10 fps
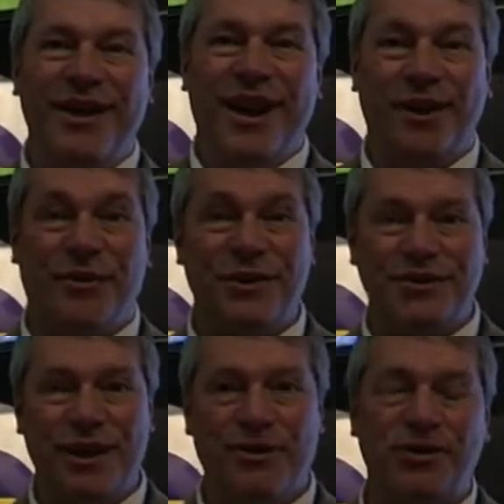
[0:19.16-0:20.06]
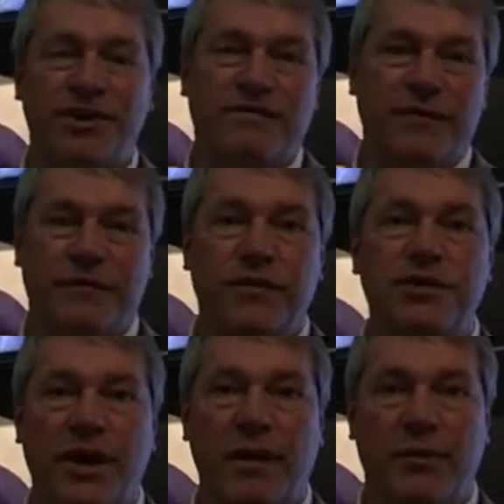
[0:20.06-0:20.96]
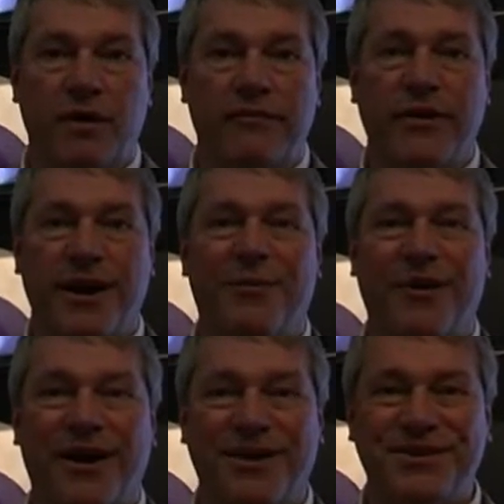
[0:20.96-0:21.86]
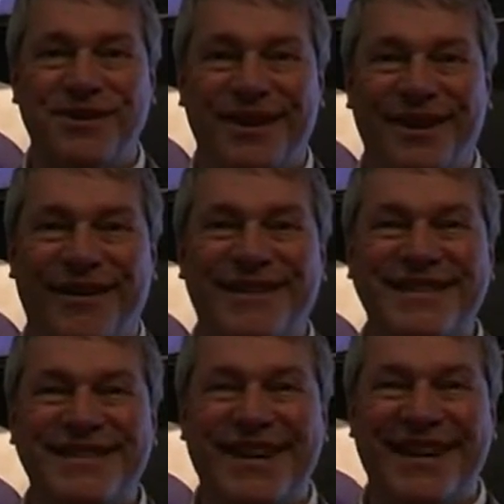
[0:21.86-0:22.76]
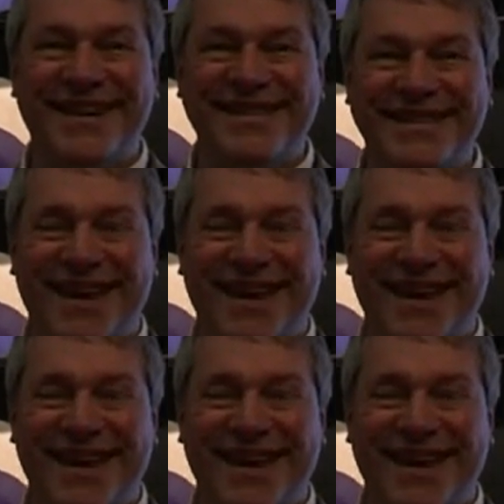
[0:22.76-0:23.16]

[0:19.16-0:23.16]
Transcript: across the ocean for the first time offering our products on this side.